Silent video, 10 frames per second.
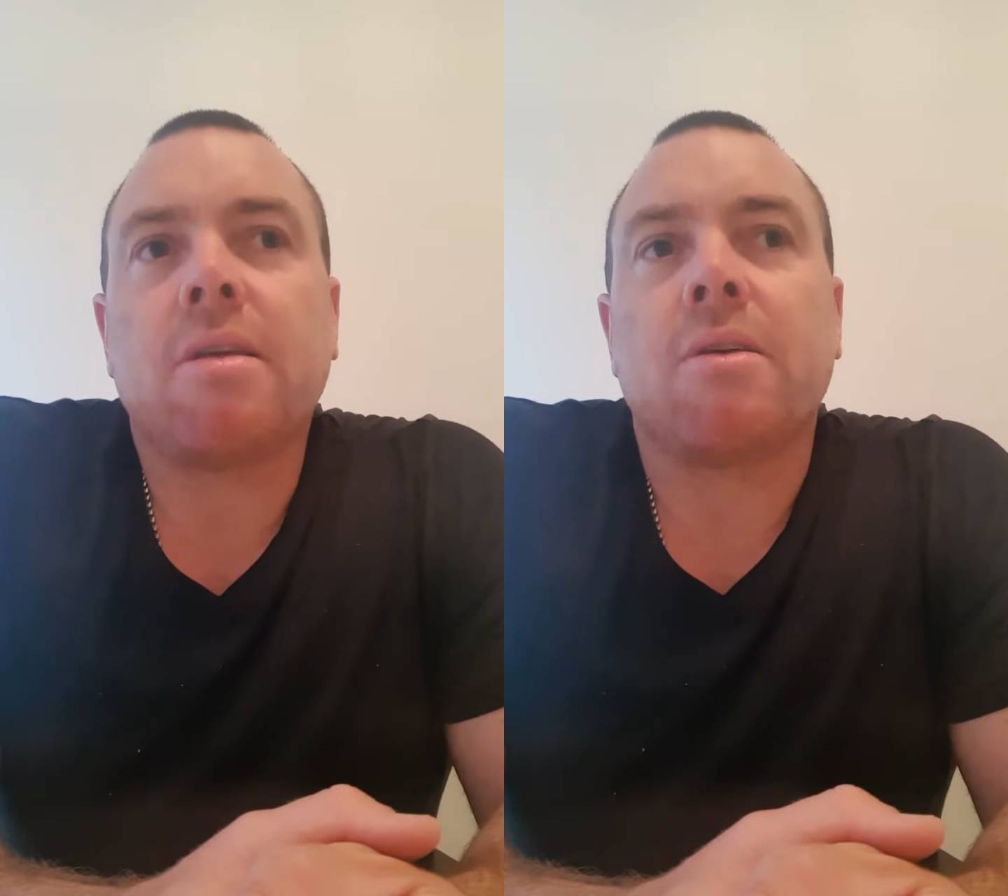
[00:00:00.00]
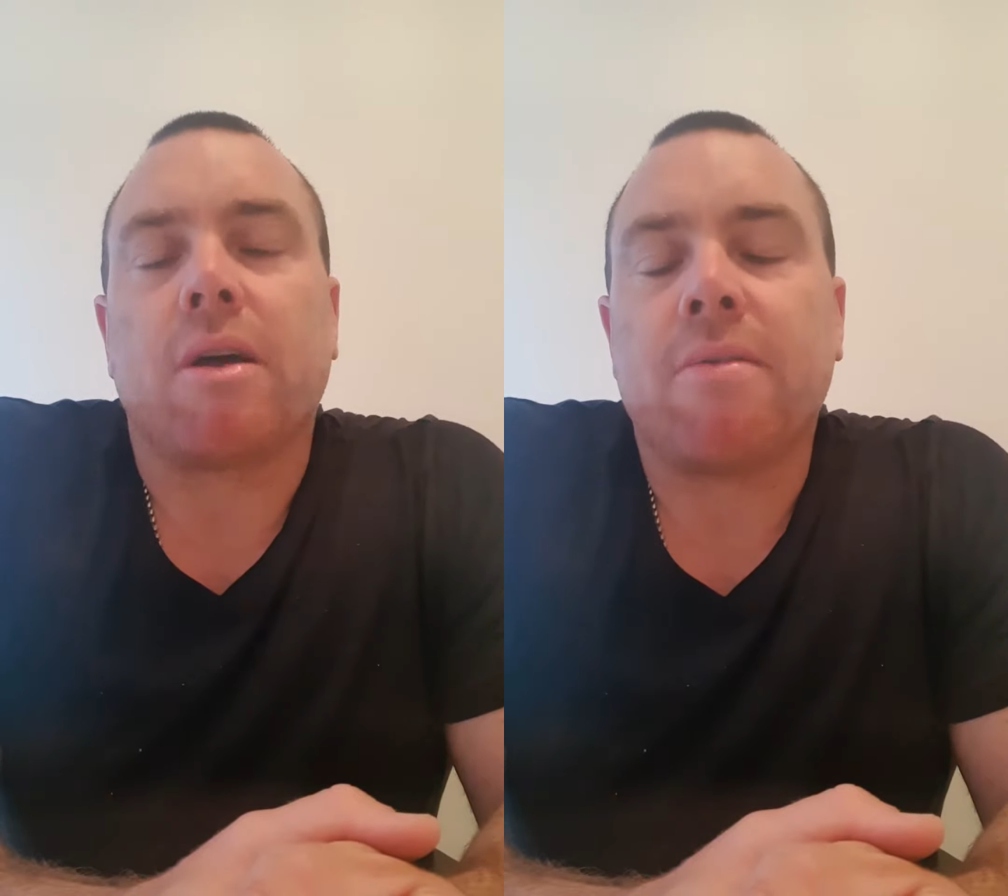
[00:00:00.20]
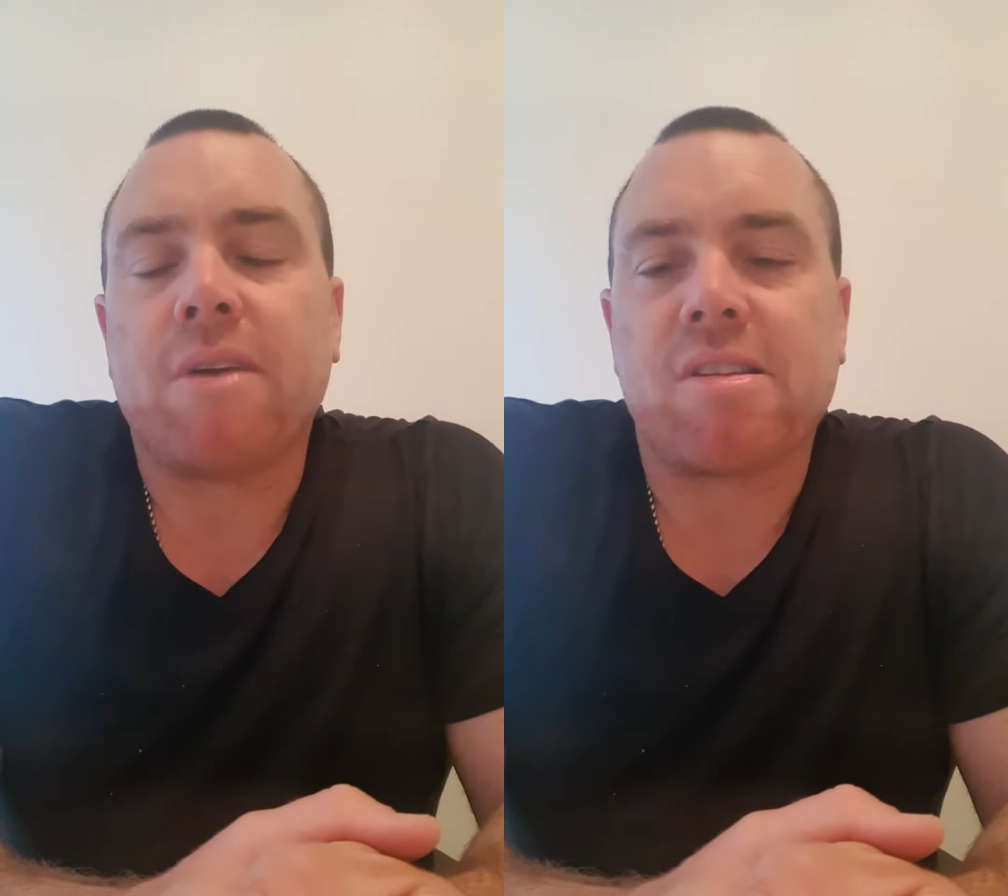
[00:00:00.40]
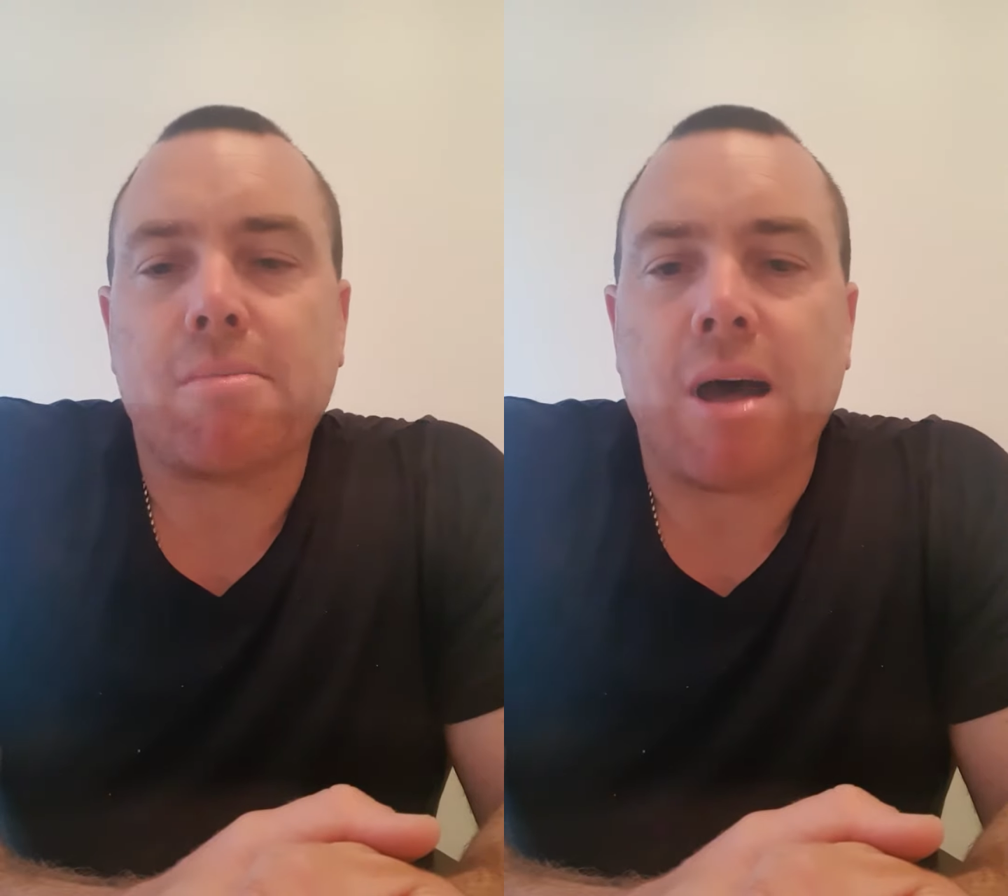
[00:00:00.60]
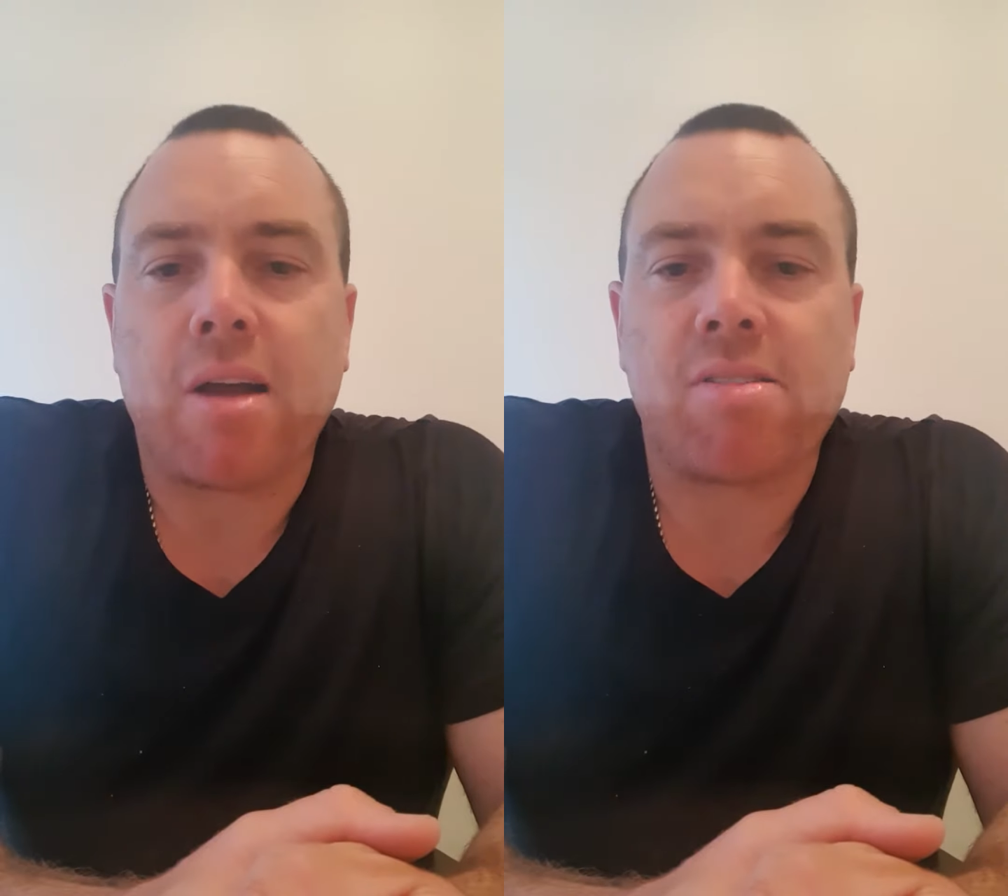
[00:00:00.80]
you know,
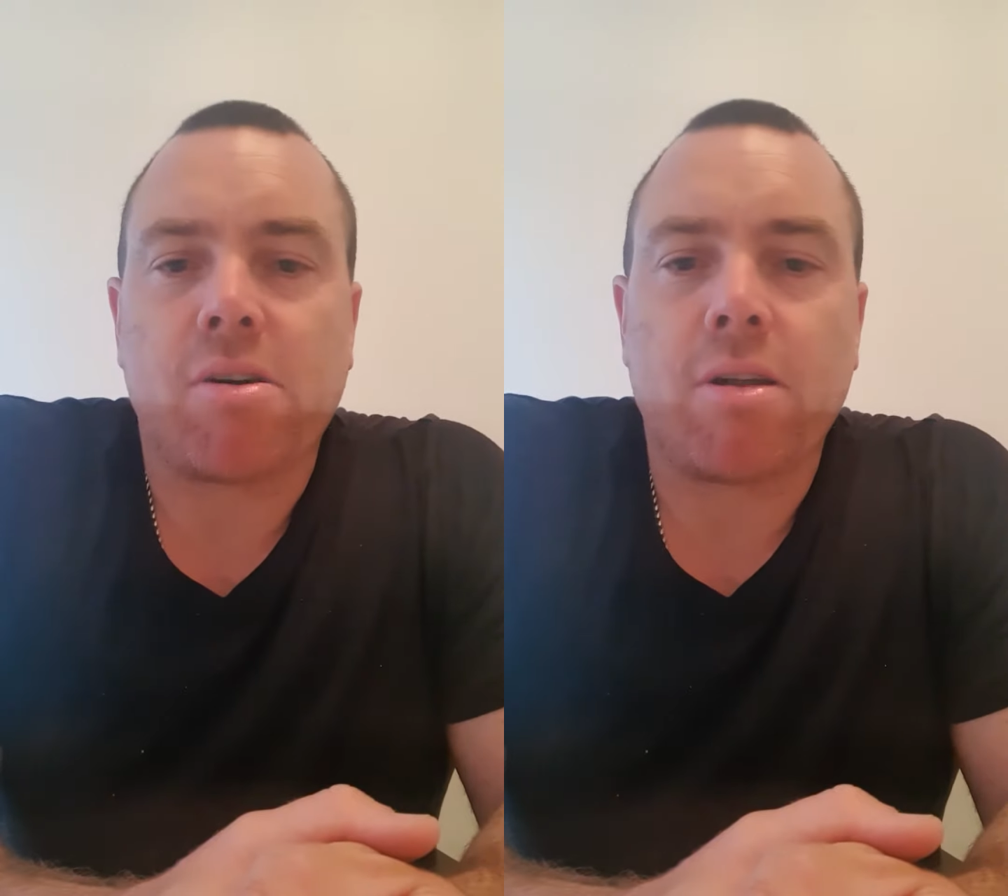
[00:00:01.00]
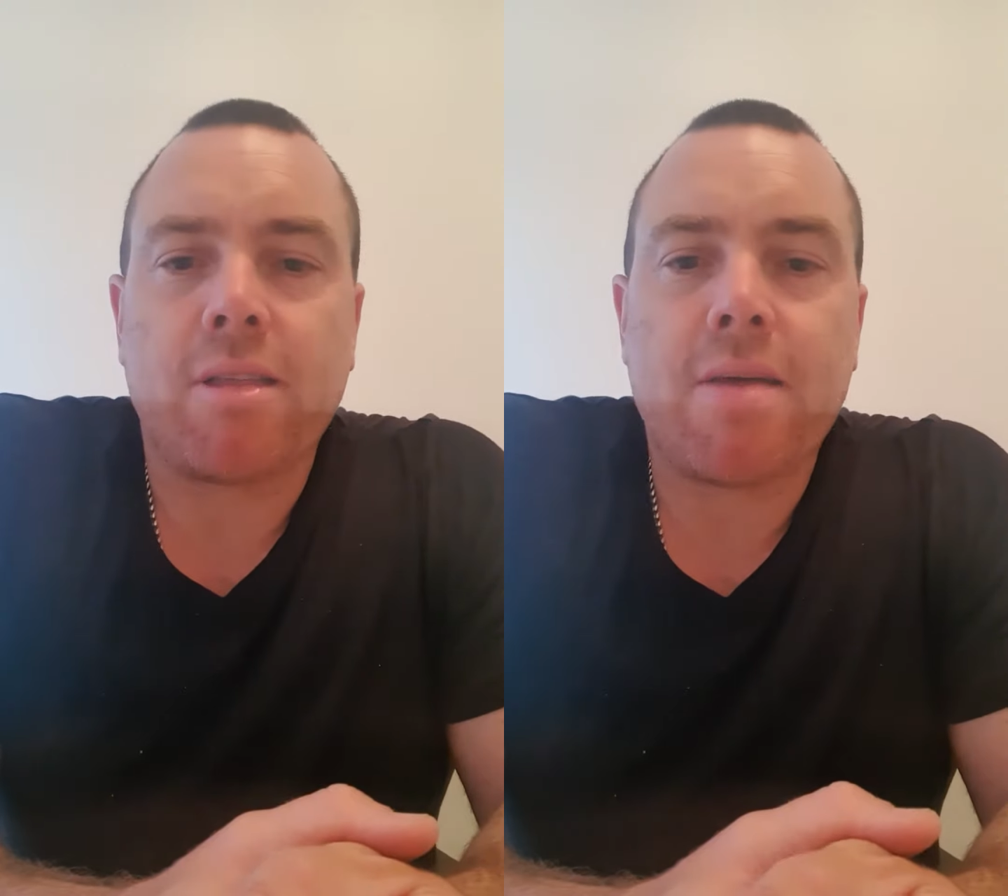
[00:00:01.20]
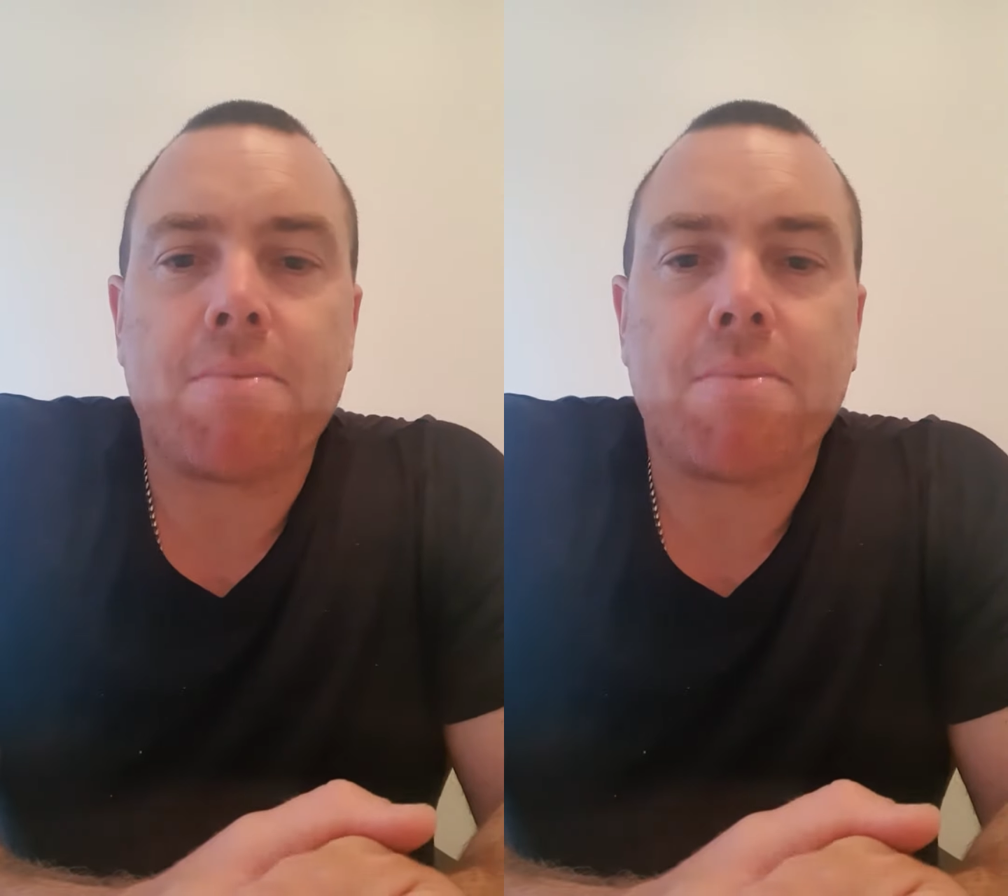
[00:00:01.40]
investor market's hot in there,